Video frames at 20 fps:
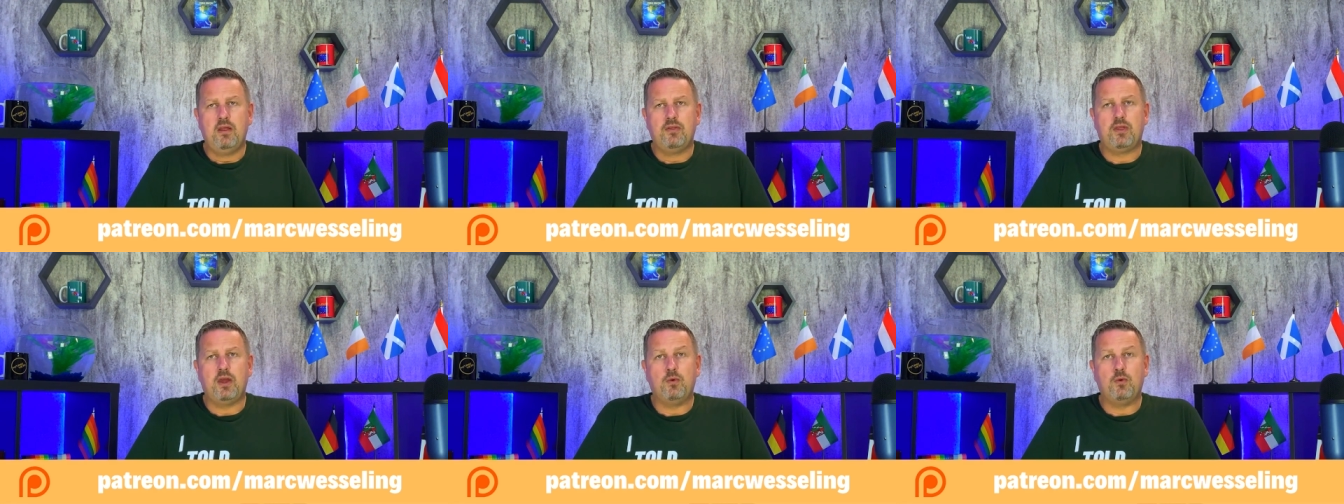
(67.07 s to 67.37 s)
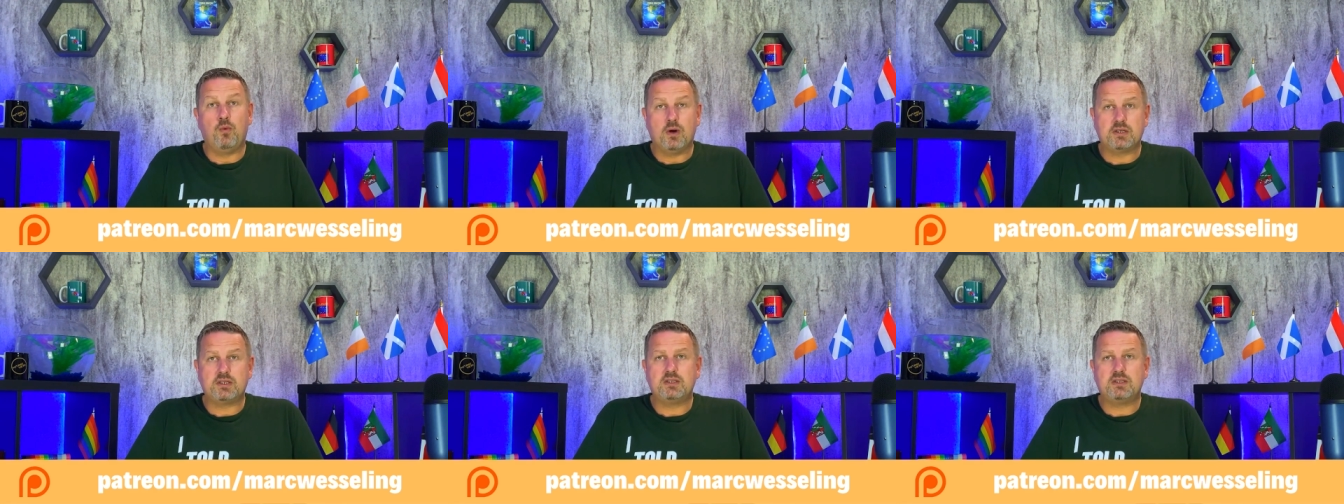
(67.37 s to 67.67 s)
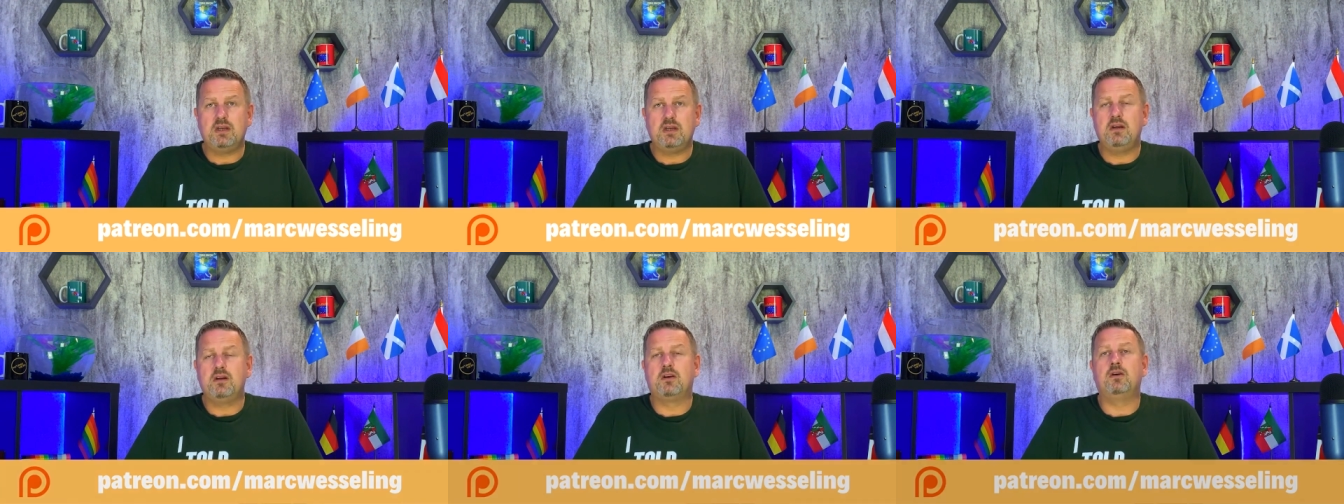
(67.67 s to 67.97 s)
there
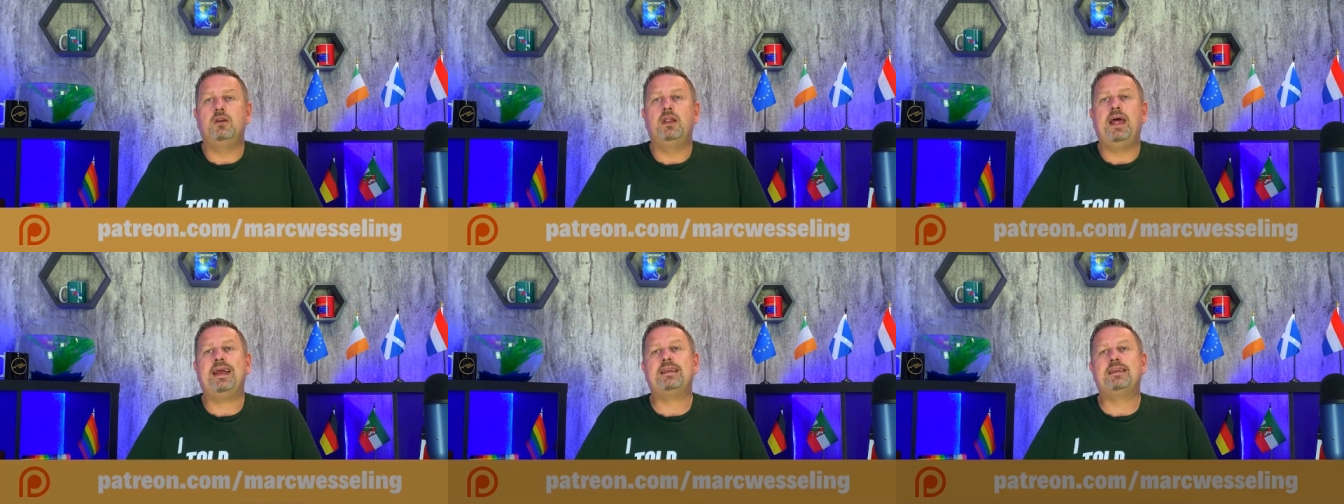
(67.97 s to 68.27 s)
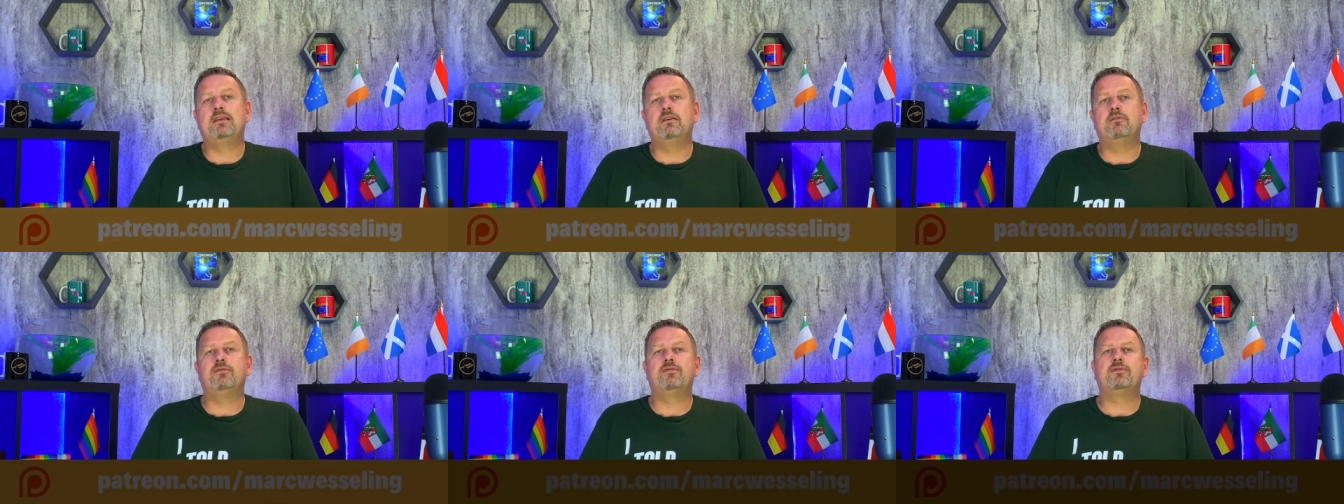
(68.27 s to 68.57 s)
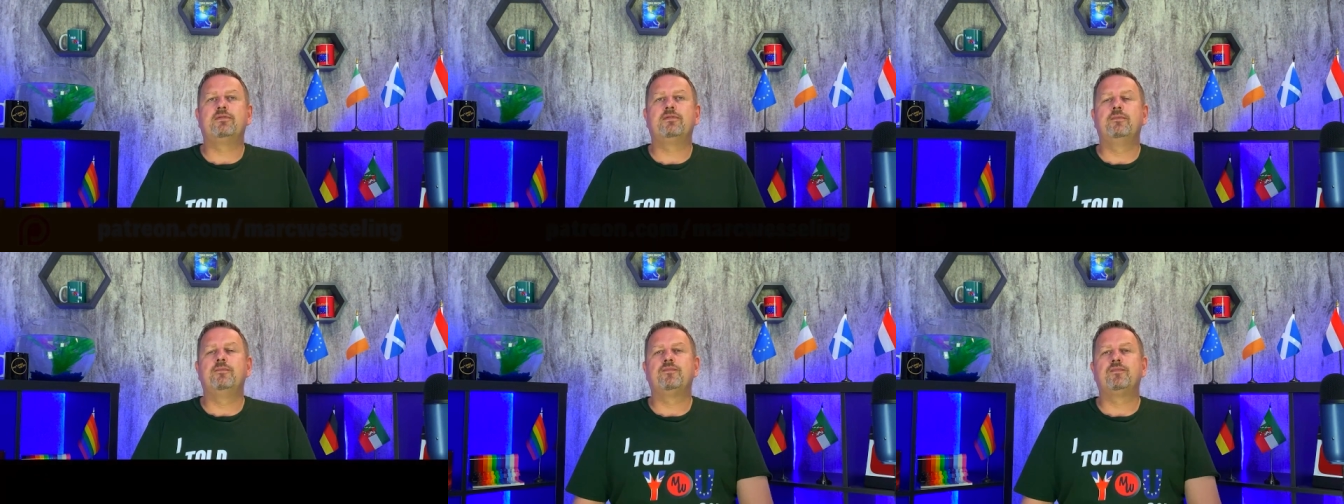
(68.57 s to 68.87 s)
was a
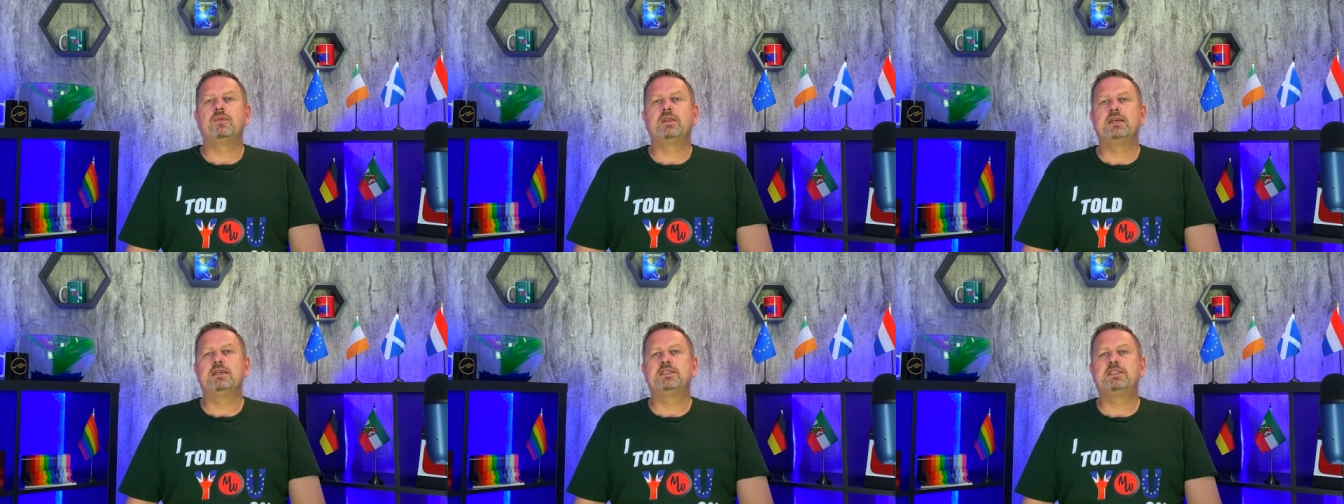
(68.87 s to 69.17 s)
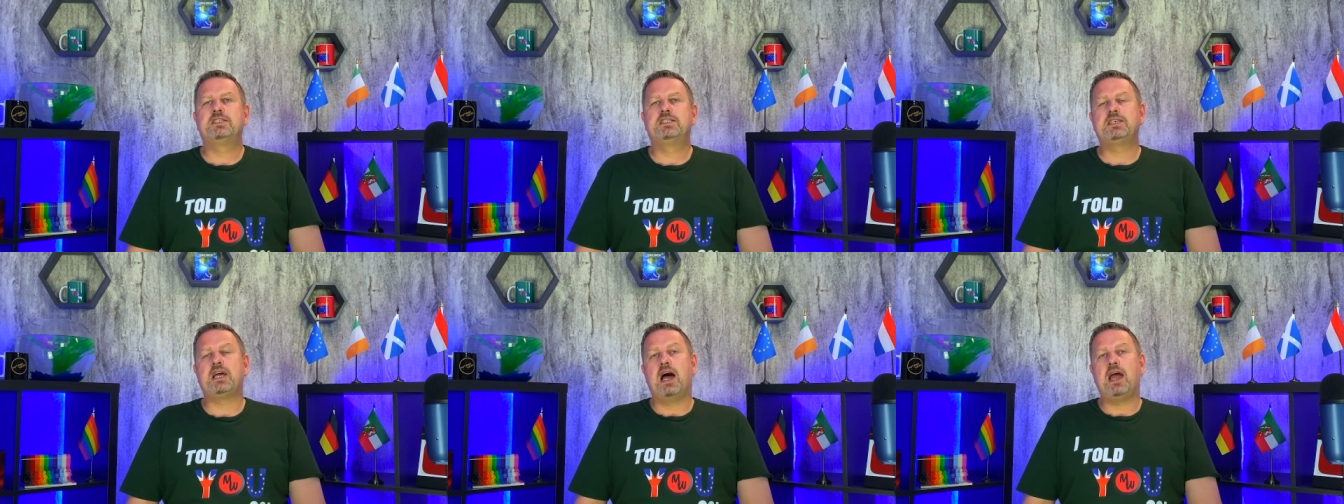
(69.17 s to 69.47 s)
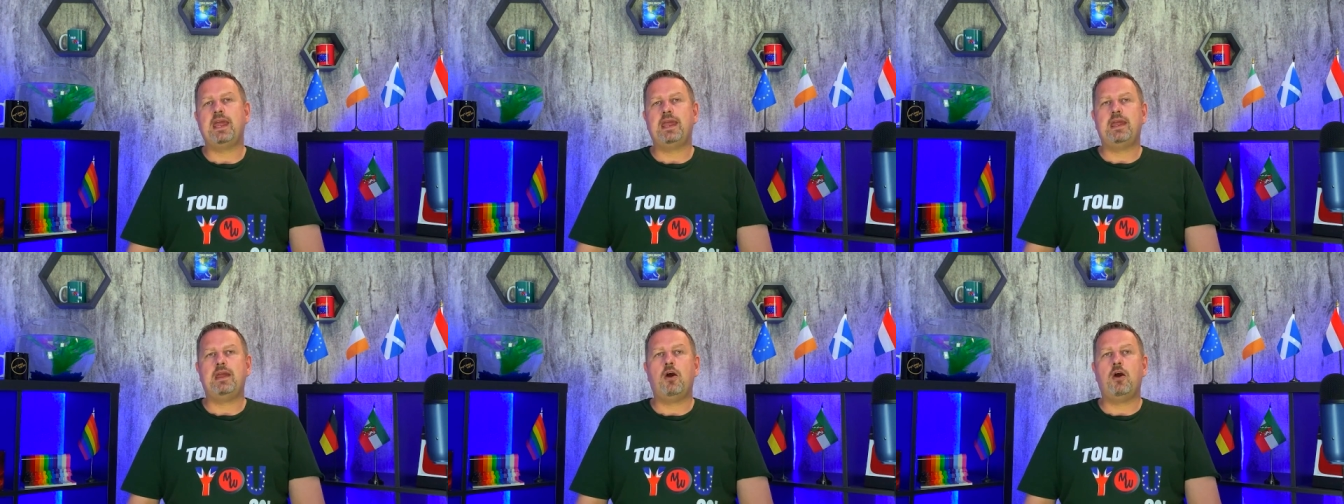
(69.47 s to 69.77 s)
collective
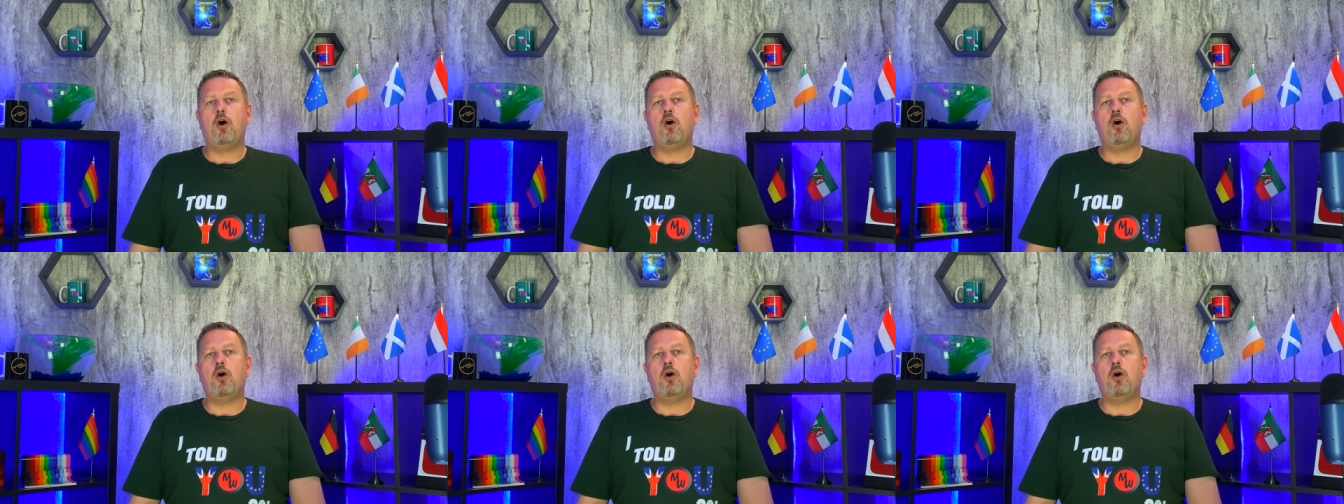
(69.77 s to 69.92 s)
sigh